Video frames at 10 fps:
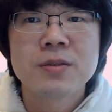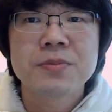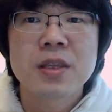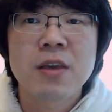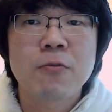
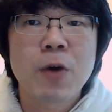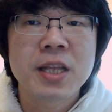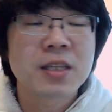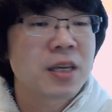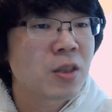If
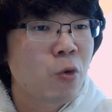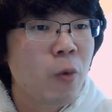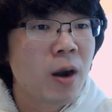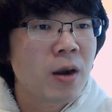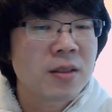white
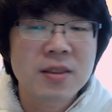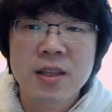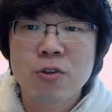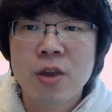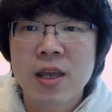ignore,
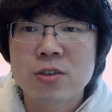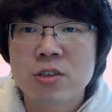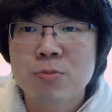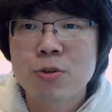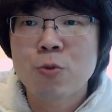then you can
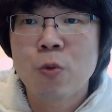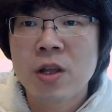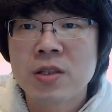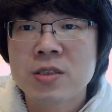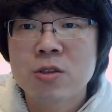just put
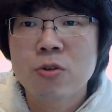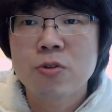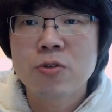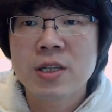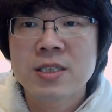one
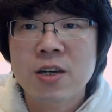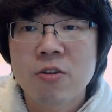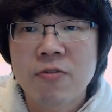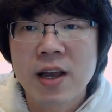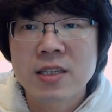stone and
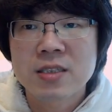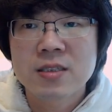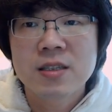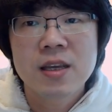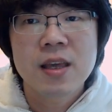sacrifice.
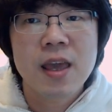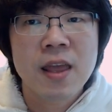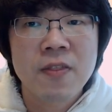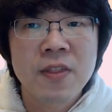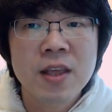
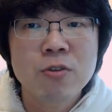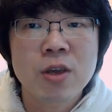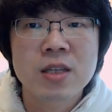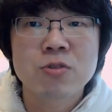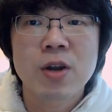And then you
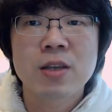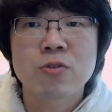can try to